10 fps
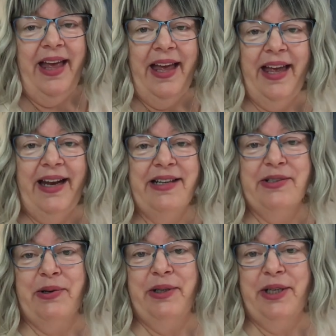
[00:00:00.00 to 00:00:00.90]
it is
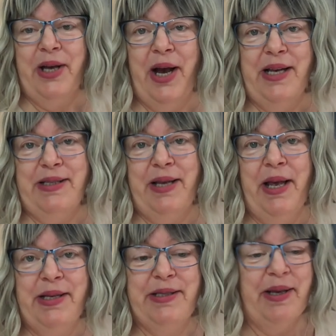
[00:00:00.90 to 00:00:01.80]
going to cause
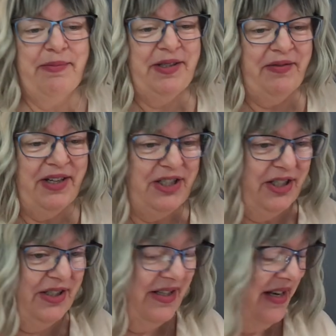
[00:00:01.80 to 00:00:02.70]
some
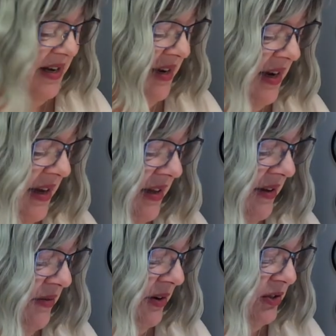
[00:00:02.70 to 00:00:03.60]
divisions in
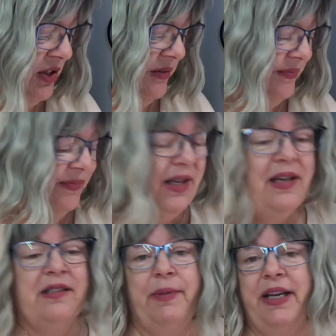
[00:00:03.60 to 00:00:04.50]
the future.
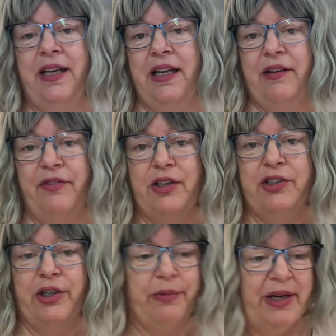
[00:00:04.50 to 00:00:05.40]
Speaking of
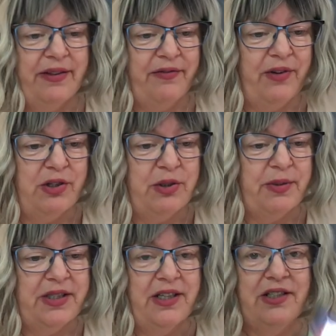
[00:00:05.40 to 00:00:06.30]
future, with future
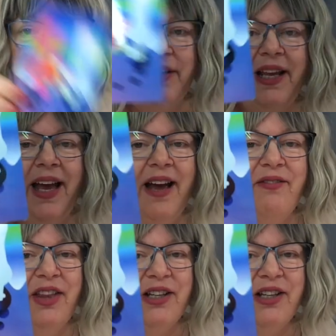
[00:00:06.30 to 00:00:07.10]
position, we have the